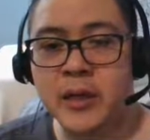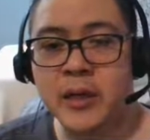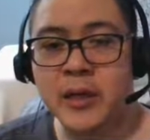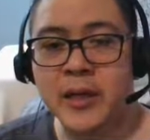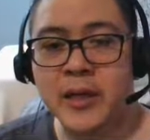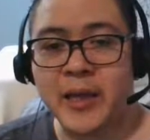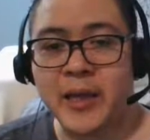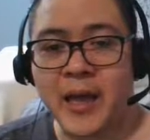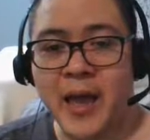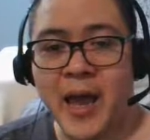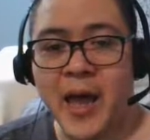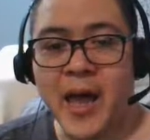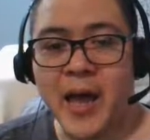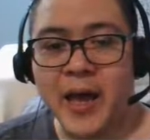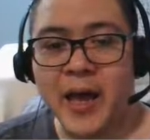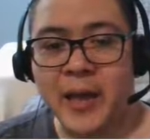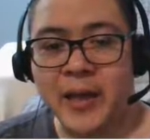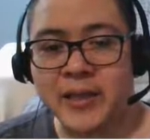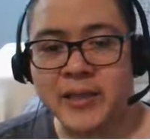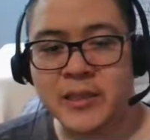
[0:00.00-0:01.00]

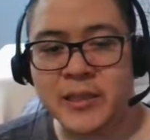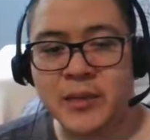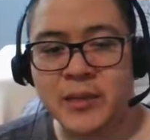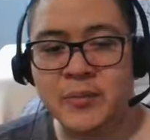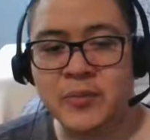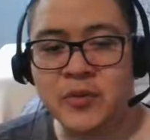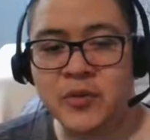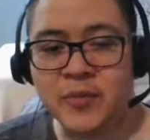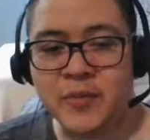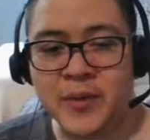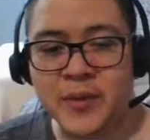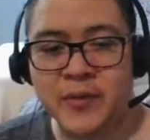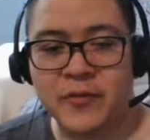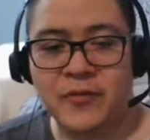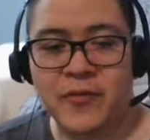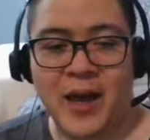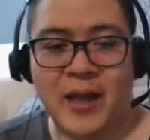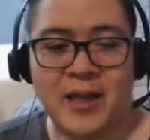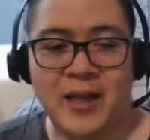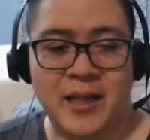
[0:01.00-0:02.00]
Yeah, it's an improvement,
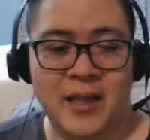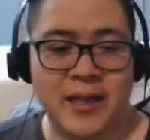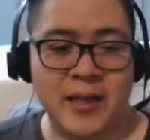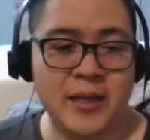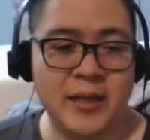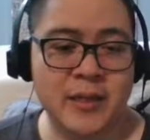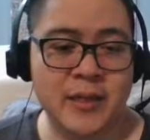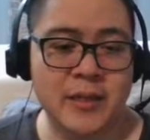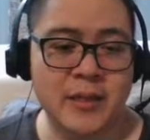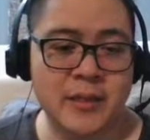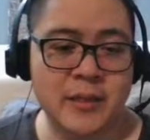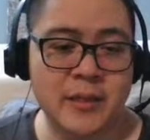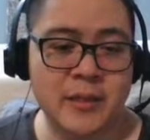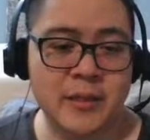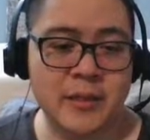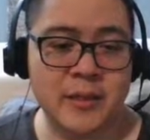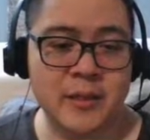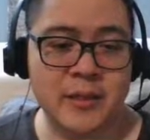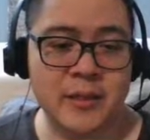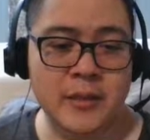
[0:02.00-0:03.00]
finally.
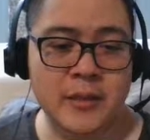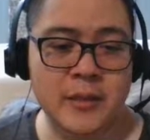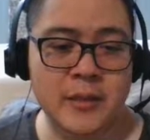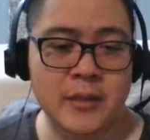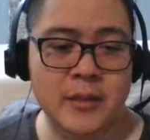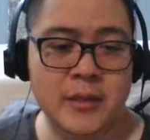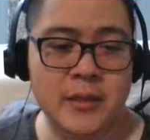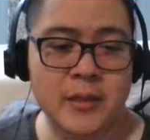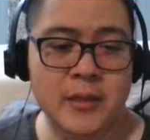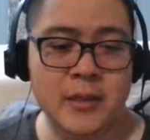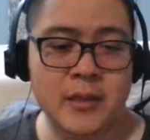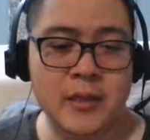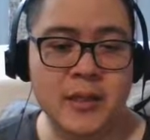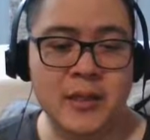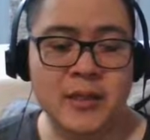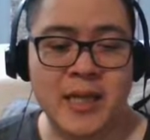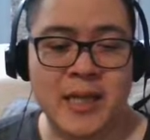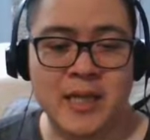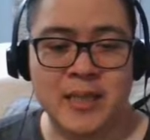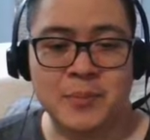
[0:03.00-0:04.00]

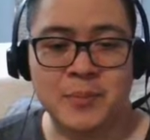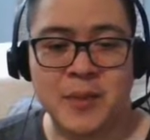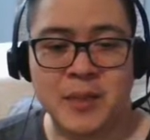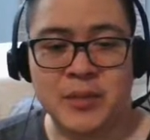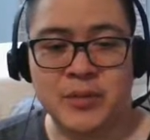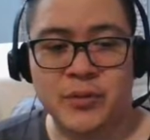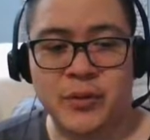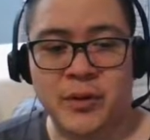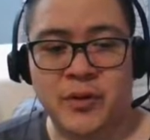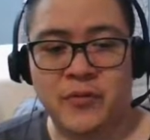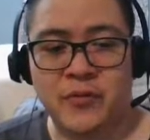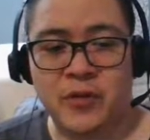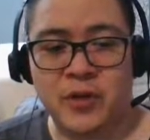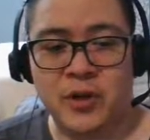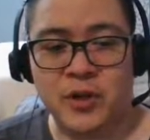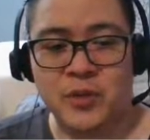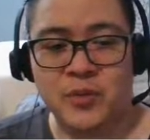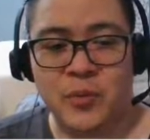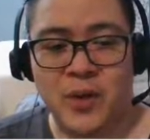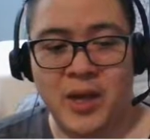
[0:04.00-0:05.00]
This has +3 to
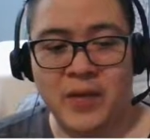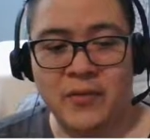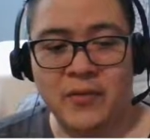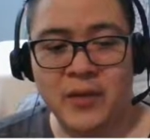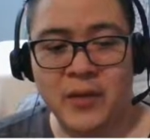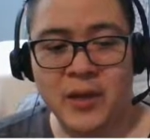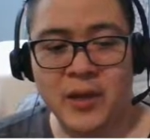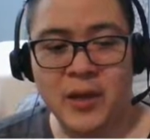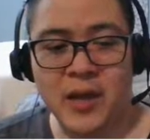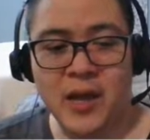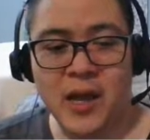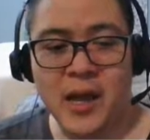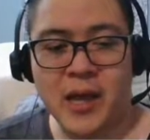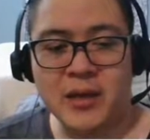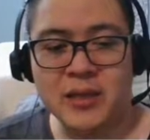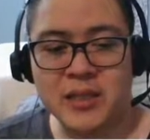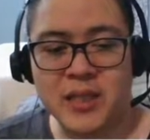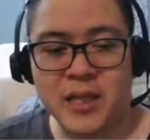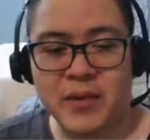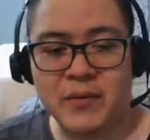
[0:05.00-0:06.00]
Force Wave. I
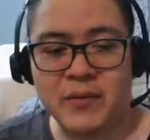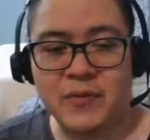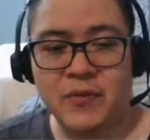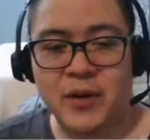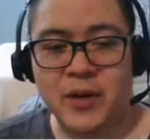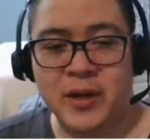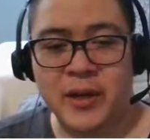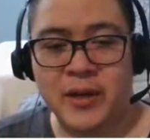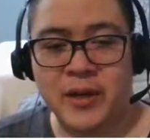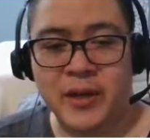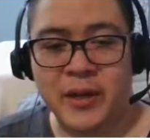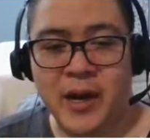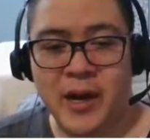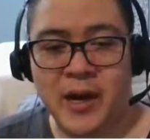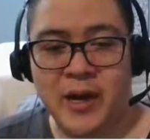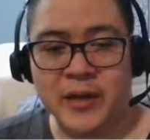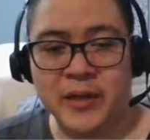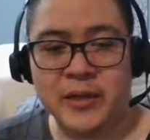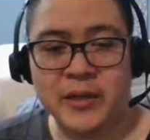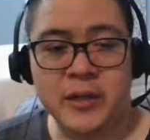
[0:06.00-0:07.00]
could save it for another
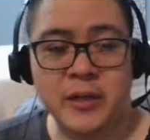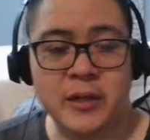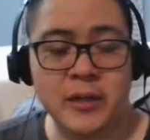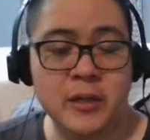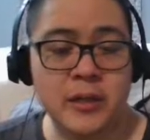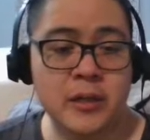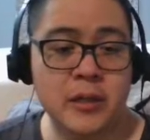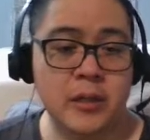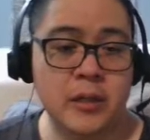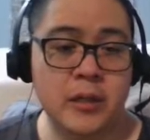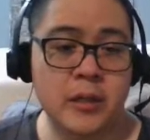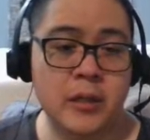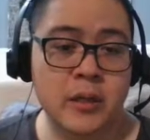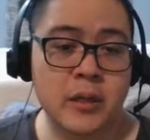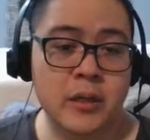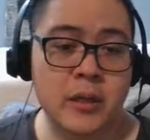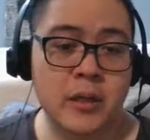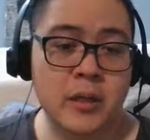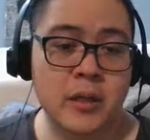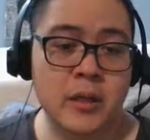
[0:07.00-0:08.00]
character.
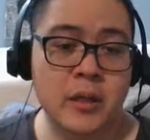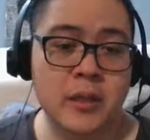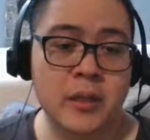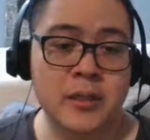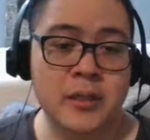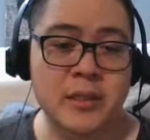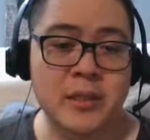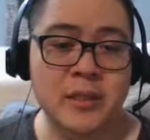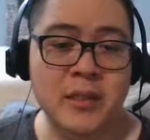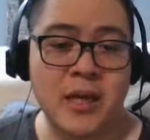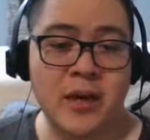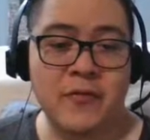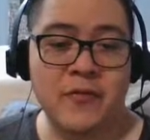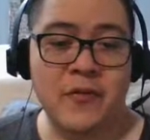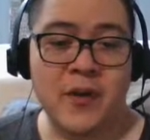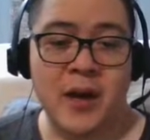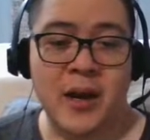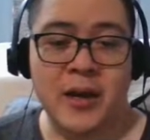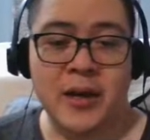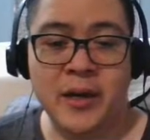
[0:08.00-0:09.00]
Lich of
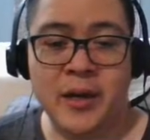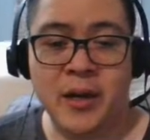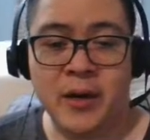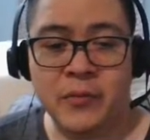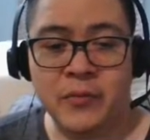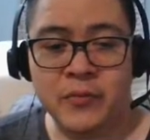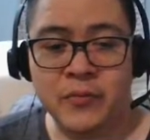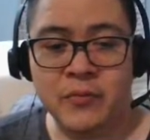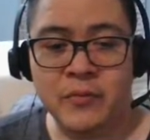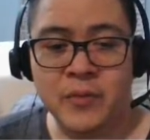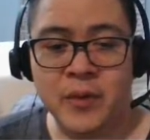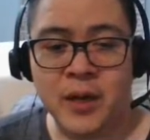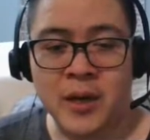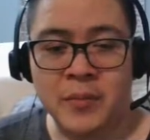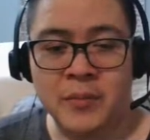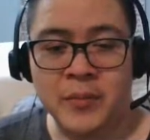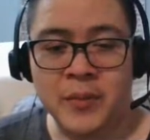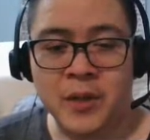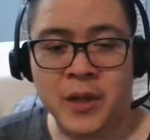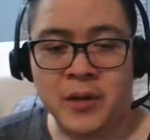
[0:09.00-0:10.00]
Sapphire. No,
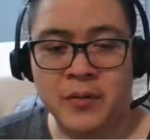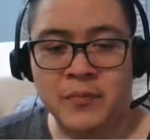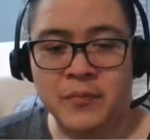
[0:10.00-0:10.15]
not